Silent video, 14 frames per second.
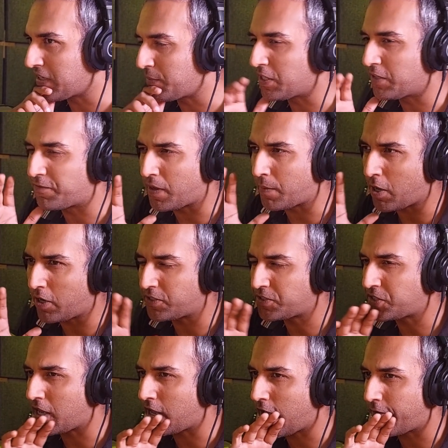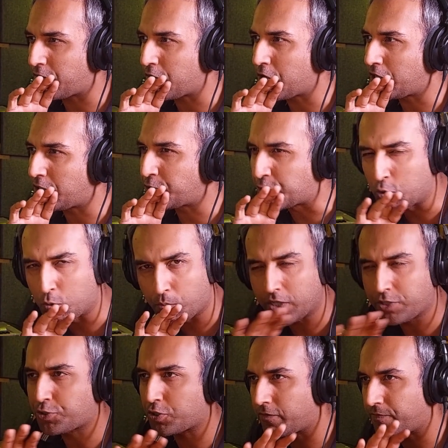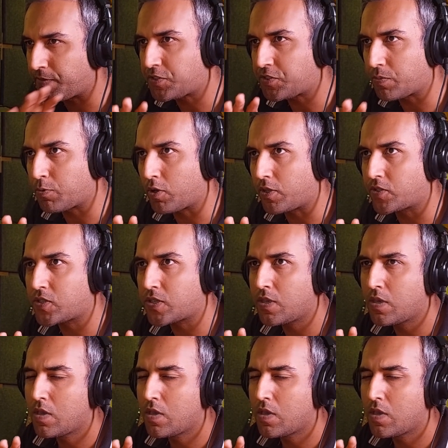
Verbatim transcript: I mean, if I'm honest, I haven't heard too much of Beastie Boys,